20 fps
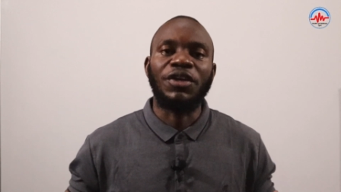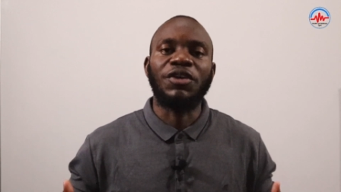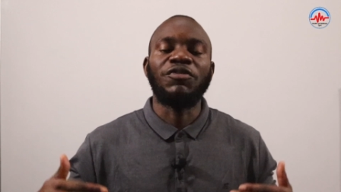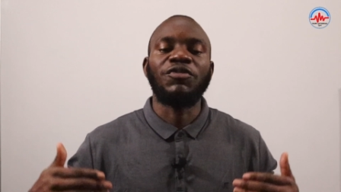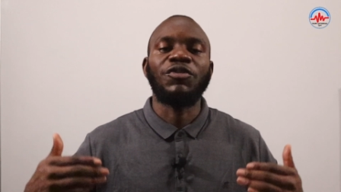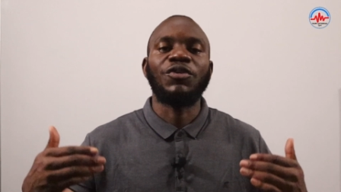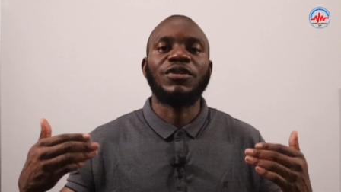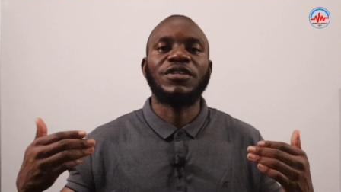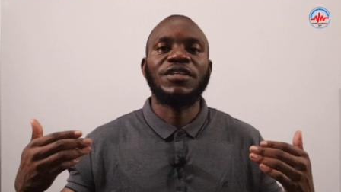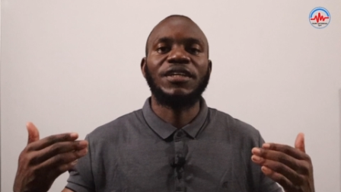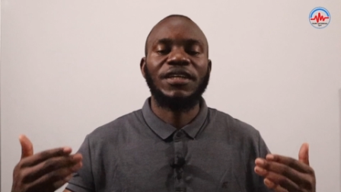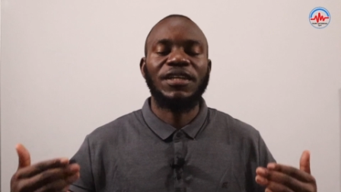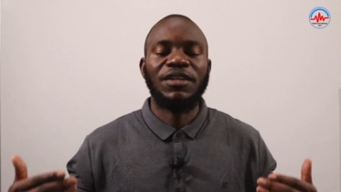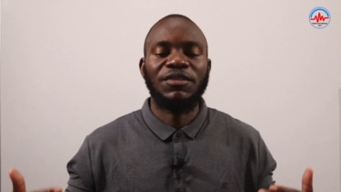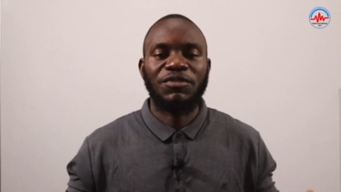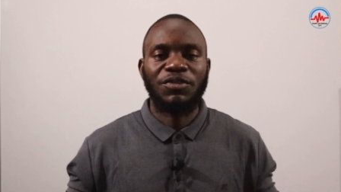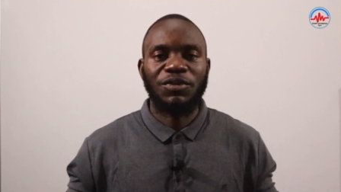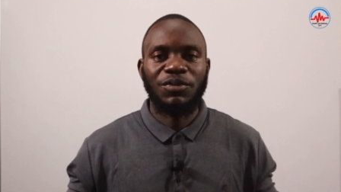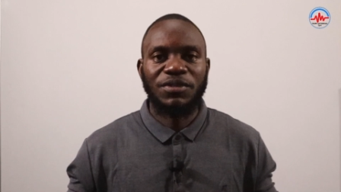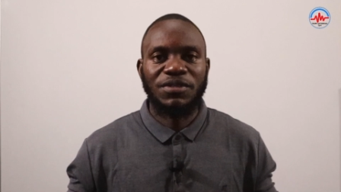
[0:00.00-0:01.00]
if you're
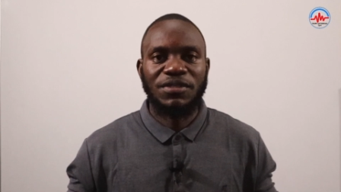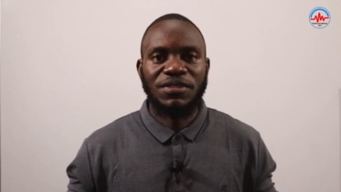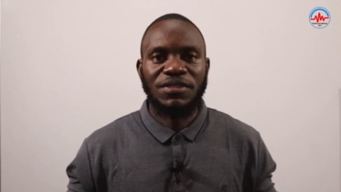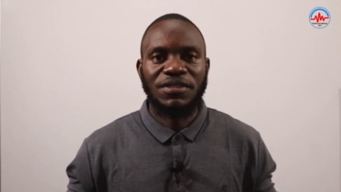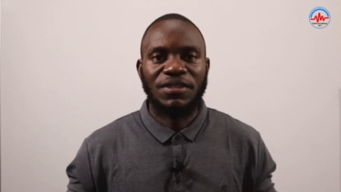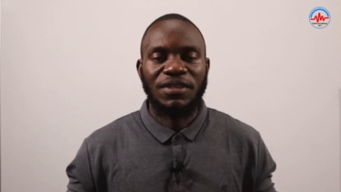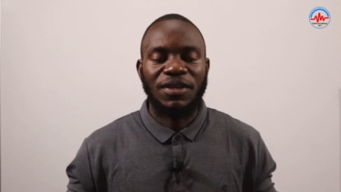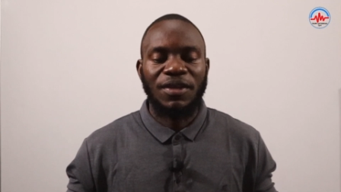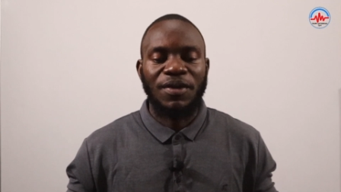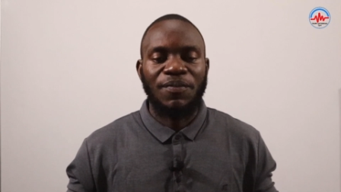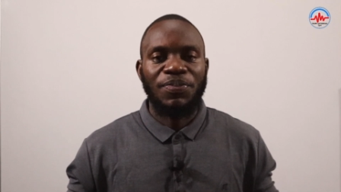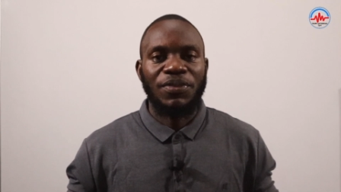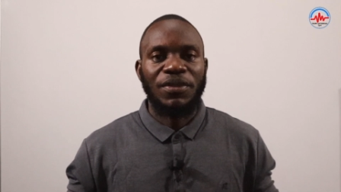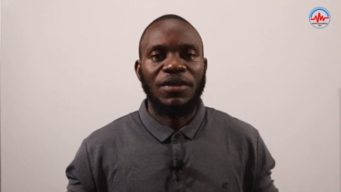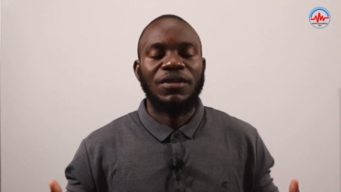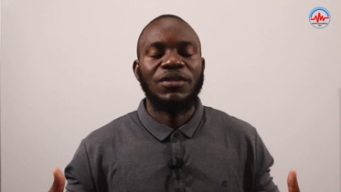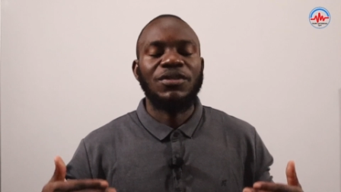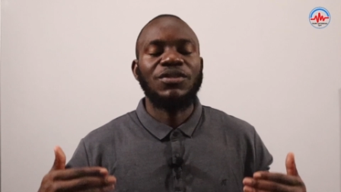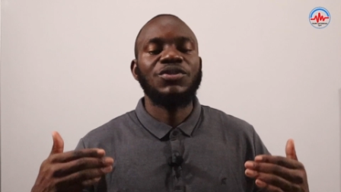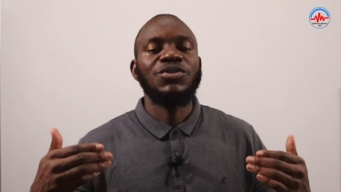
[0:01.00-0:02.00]
taking fruits
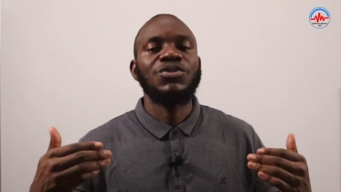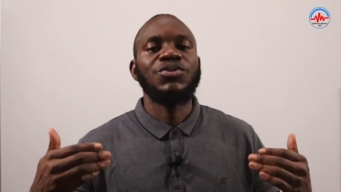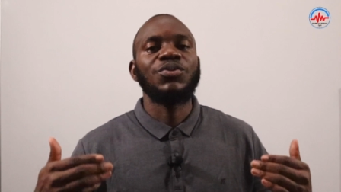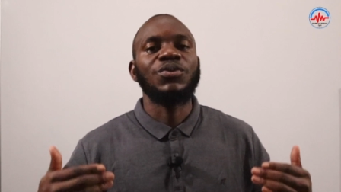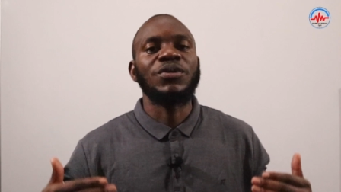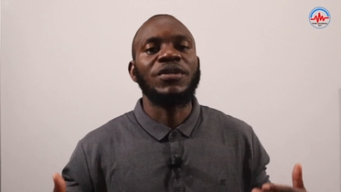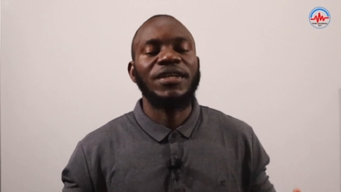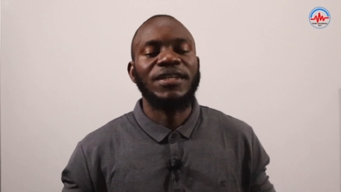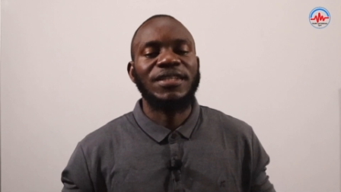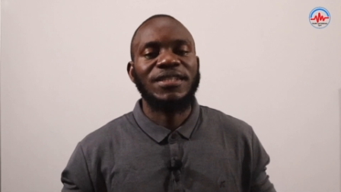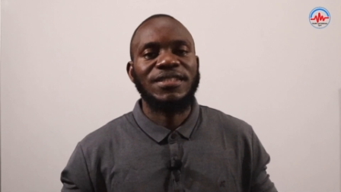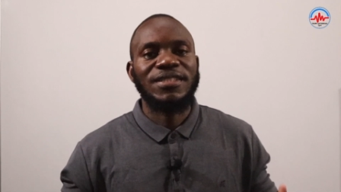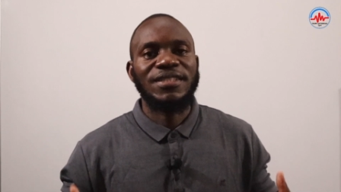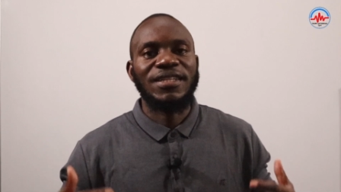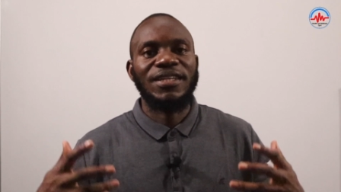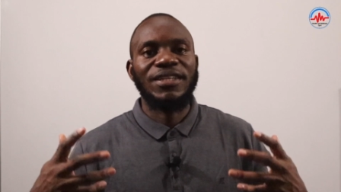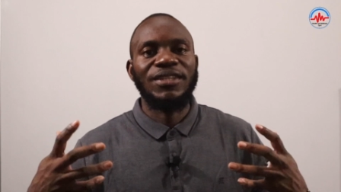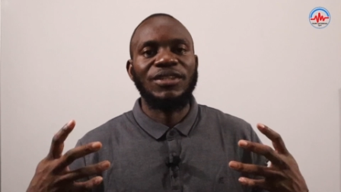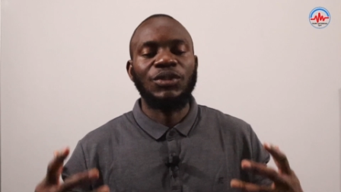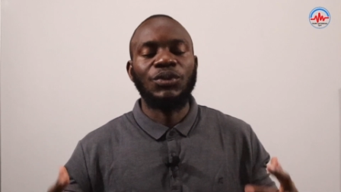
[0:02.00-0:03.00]
to get
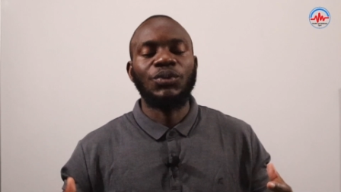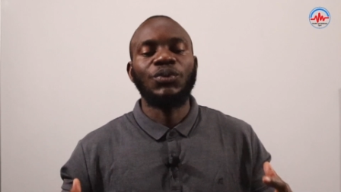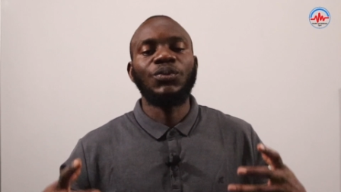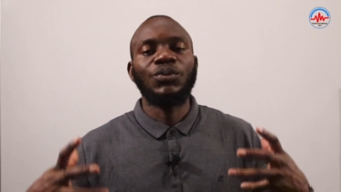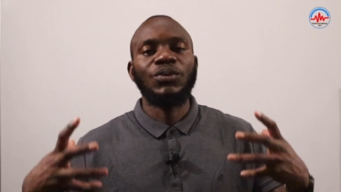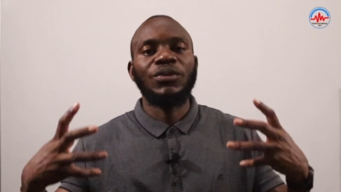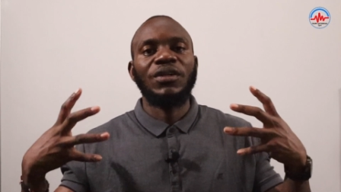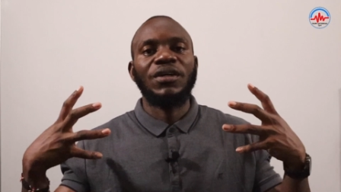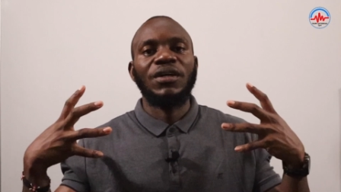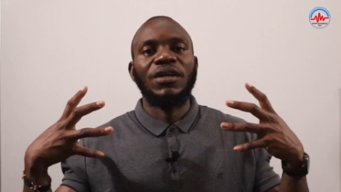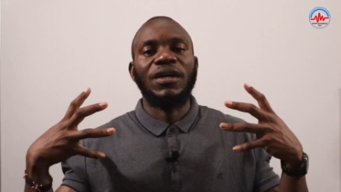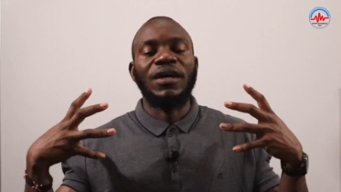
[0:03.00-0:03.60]
you